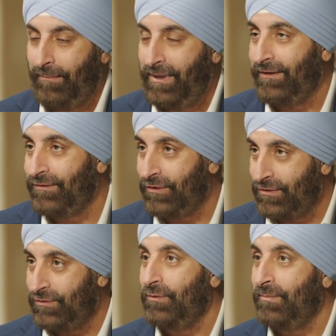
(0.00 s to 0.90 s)
begins to
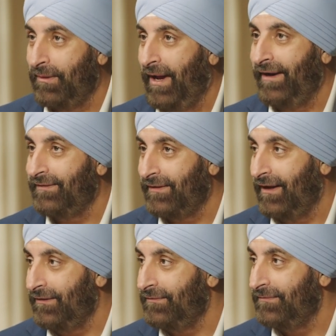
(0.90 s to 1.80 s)
consume the body's
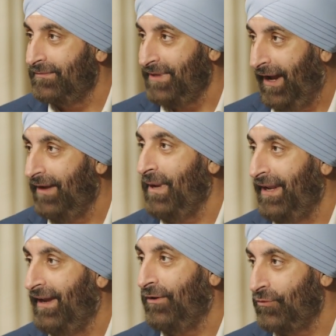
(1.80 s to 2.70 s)
kind of time
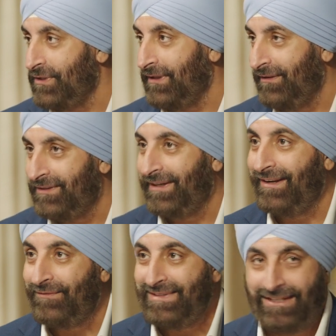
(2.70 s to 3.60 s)
and energy to
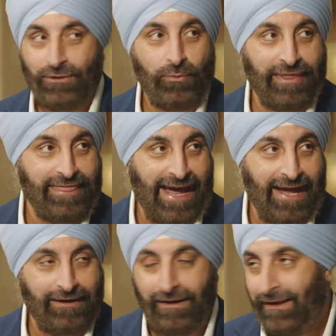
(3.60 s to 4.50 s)
kind of deal with
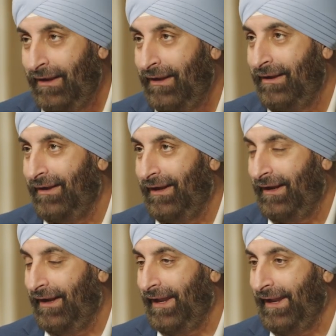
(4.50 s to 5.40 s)
that.
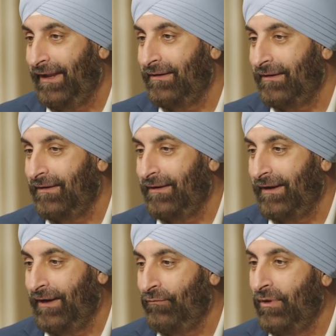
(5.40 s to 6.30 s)
And
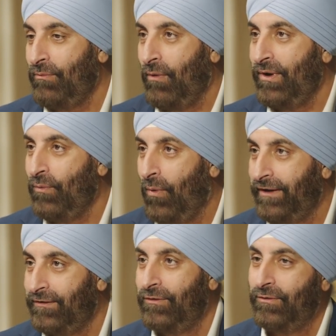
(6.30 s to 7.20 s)
really what we
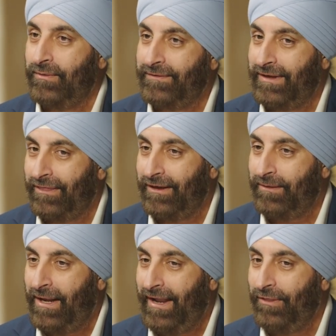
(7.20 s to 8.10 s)
want to do is, like, think
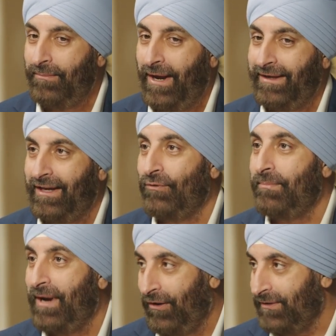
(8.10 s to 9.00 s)
about how the body can
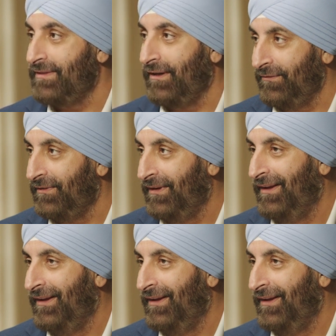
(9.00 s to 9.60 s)
repair itself